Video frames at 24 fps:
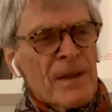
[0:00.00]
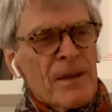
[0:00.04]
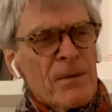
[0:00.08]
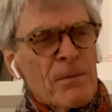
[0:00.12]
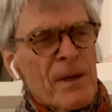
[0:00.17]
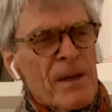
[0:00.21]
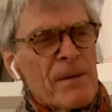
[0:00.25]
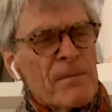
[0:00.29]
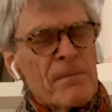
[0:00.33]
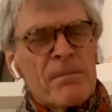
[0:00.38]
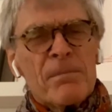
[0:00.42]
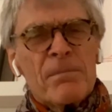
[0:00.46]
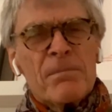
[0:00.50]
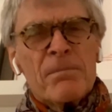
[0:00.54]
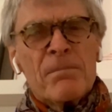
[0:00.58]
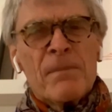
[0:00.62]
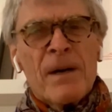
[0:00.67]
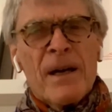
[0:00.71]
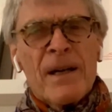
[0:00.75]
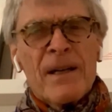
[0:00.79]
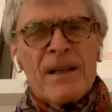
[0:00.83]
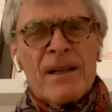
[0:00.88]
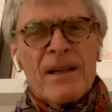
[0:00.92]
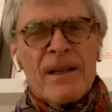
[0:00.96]
when
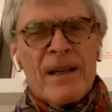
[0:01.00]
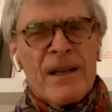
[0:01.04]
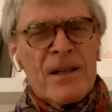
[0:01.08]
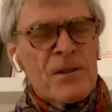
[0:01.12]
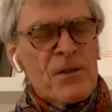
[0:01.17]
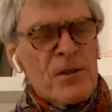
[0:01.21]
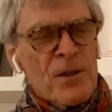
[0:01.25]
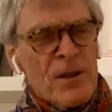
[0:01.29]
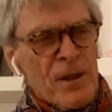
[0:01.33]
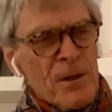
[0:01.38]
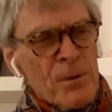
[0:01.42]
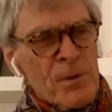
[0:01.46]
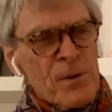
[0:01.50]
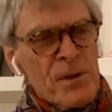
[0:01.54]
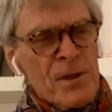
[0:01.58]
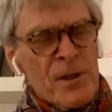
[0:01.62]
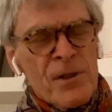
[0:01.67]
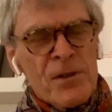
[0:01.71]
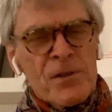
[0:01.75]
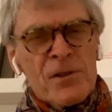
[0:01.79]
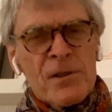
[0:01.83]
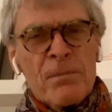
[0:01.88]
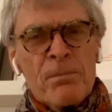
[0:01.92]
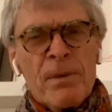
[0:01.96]
Michelangelo was
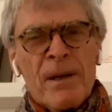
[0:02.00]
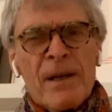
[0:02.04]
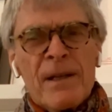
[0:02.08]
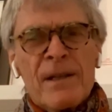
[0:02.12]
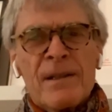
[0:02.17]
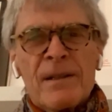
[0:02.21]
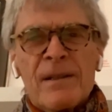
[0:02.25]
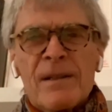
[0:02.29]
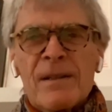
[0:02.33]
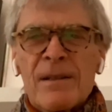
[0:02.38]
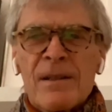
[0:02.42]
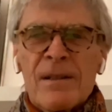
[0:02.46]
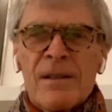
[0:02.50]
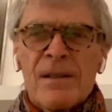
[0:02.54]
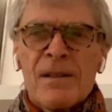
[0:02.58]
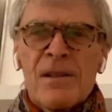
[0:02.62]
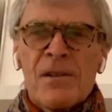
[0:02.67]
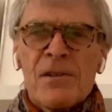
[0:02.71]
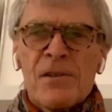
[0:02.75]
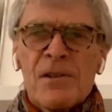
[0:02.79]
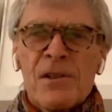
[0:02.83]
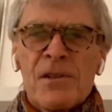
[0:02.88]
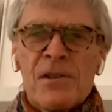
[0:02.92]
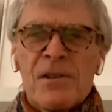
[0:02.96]
asked to paint the
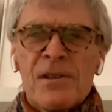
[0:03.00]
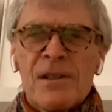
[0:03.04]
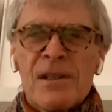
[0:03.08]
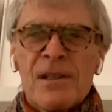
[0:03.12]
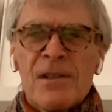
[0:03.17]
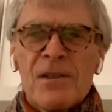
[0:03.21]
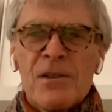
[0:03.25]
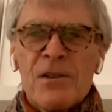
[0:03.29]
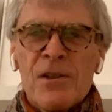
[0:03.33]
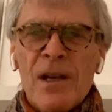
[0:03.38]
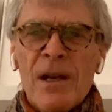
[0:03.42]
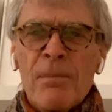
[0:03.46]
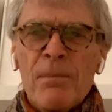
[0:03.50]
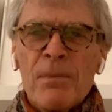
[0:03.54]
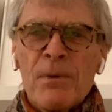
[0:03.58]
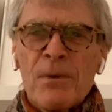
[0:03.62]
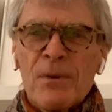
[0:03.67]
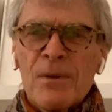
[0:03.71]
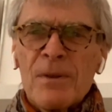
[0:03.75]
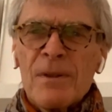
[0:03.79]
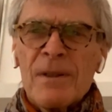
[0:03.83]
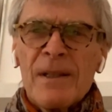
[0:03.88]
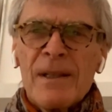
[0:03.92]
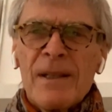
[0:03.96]
Sistine
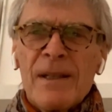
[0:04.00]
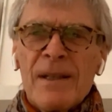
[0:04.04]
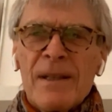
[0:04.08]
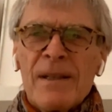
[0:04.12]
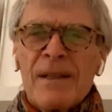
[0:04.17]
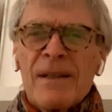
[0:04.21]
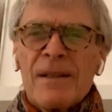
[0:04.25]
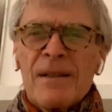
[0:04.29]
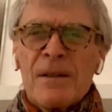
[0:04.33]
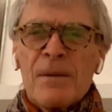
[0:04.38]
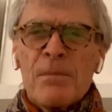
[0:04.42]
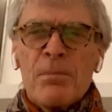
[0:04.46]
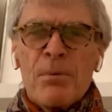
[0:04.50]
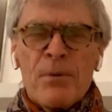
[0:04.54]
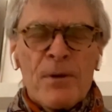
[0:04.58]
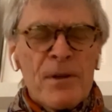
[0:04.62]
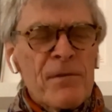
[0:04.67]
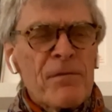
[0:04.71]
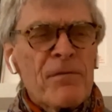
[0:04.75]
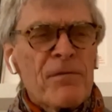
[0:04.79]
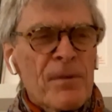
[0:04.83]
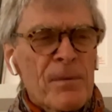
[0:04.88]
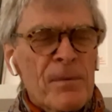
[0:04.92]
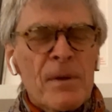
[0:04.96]
Chapel, the
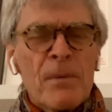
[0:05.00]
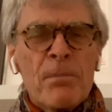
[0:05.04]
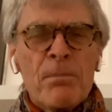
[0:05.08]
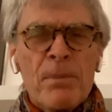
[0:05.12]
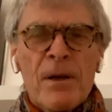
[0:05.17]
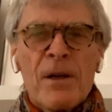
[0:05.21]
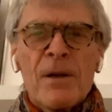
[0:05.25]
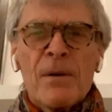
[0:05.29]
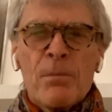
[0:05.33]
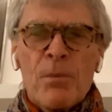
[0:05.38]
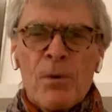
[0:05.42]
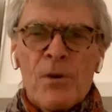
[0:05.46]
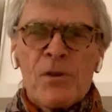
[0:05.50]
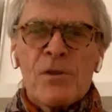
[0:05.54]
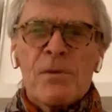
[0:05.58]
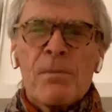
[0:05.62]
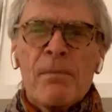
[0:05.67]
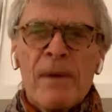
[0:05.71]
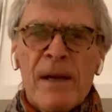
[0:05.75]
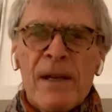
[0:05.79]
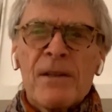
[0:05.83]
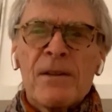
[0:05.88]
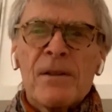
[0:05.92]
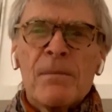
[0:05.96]
brief from the Pope was
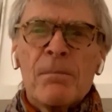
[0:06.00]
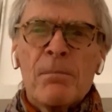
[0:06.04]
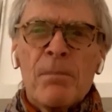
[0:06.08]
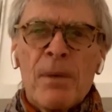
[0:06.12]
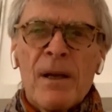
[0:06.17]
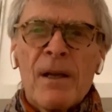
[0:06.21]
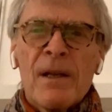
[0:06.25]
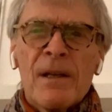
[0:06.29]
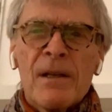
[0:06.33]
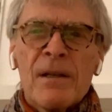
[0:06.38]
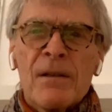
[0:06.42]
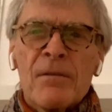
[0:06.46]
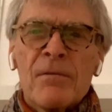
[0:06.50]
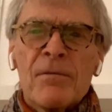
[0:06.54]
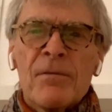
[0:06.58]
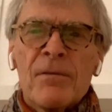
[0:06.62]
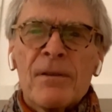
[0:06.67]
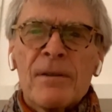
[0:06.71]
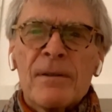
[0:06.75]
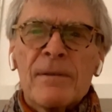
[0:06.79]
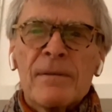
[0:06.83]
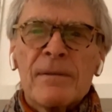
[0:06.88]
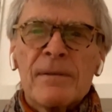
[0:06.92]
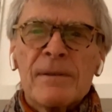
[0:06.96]
make them believe,
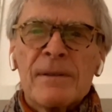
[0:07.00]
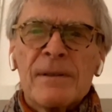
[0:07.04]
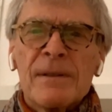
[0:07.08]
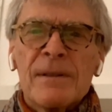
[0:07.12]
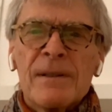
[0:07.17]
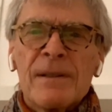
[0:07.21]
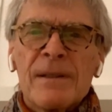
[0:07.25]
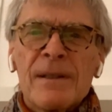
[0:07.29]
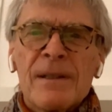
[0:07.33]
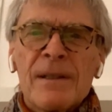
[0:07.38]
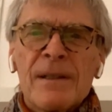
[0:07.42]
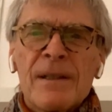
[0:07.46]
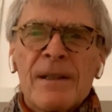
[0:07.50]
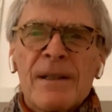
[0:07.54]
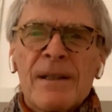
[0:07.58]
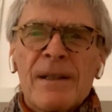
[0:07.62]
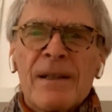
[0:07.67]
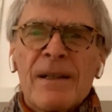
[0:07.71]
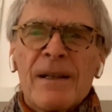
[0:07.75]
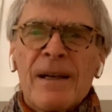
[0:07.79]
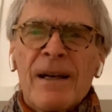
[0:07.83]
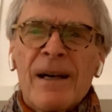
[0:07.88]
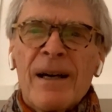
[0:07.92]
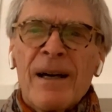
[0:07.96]

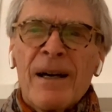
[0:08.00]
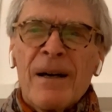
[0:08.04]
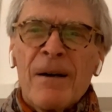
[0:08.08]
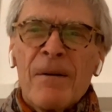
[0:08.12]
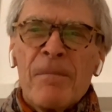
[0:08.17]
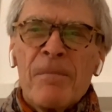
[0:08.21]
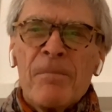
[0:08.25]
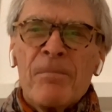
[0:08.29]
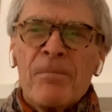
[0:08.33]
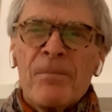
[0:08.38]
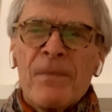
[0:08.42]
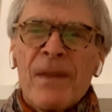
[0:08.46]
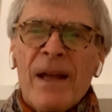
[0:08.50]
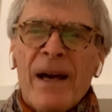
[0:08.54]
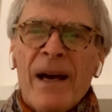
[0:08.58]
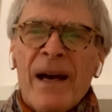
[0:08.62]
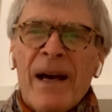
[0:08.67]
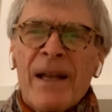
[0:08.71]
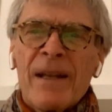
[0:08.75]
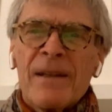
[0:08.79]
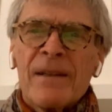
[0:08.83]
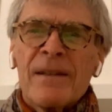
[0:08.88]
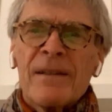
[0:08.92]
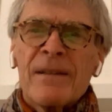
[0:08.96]
and
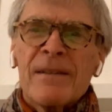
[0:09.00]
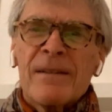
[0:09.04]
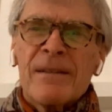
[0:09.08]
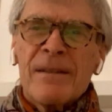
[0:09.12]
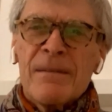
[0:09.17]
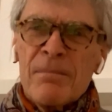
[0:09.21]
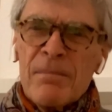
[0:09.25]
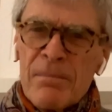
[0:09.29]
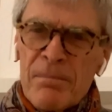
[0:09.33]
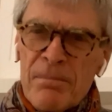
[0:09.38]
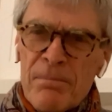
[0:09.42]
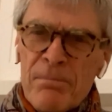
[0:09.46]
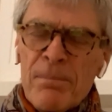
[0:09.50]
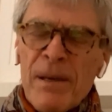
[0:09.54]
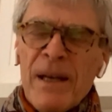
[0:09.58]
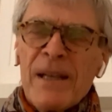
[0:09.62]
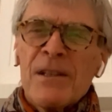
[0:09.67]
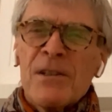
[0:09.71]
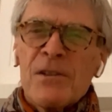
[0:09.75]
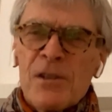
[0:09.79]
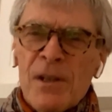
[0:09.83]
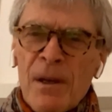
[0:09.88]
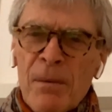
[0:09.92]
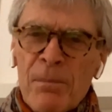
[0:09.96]

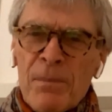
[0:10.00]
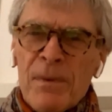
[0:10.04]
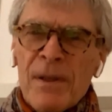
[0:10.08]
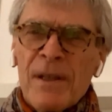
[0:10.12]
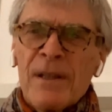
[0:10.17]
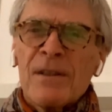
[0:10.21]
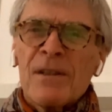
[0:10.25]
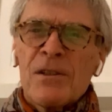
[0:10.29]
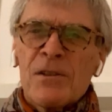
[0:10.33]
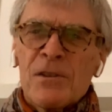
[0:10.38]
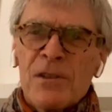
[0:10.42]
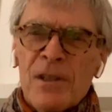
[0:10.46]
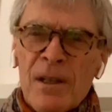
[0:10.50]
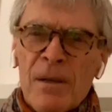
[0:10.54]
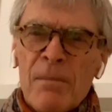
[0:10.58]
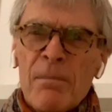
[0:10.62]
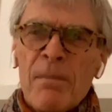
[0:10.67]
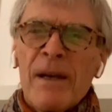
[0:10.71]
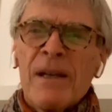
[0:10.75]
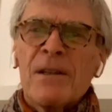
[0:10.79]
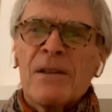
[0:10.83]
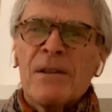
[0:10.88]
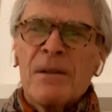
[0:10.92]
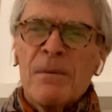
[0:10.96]
paint something that's going to
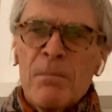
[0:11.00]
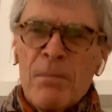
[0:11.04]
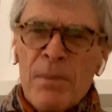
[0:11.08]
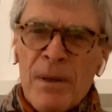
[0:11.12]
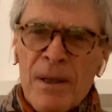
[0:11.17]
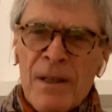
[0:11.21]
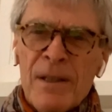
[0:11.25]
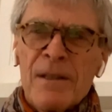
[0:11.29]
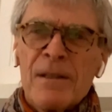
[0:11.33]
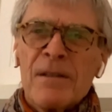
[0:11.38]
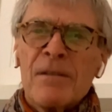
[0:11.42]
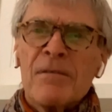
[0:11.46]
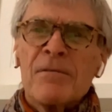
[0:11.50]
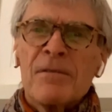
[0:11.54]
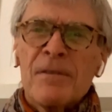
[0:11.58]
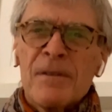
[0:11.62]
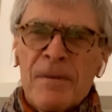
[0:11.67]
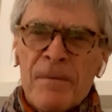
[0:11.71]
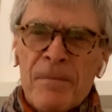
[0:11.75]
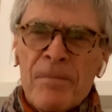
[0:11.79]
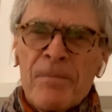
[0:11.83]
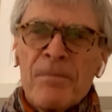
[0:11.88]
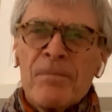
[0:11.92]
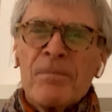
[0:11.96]
make them believe,
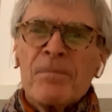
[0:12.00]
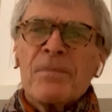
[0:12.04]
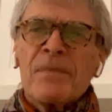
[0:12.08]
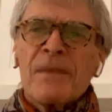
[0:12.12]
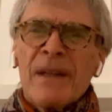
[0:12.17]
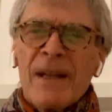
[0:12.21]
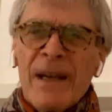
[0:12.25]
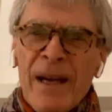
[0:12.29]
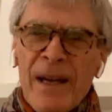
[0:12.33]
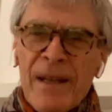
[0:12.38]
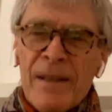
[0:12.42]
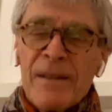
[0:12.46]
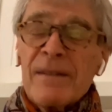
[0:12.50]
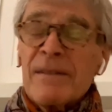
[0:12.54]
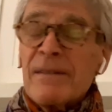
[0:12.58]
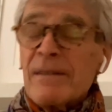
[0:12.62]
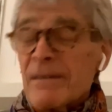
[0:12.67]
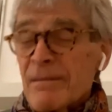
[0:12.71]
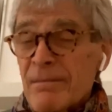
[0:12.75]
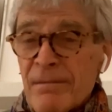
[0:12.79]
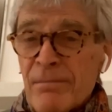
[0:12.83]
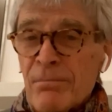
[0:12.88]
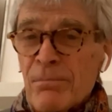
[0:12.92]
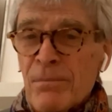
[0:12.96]
and
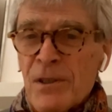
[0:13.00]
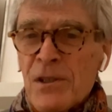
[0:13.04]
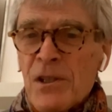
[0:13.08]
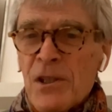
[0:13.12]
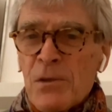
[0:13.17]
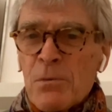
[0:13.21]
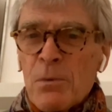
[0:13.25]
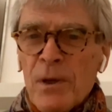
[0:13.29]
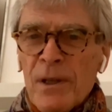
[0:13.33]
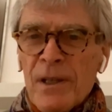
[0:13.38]
which is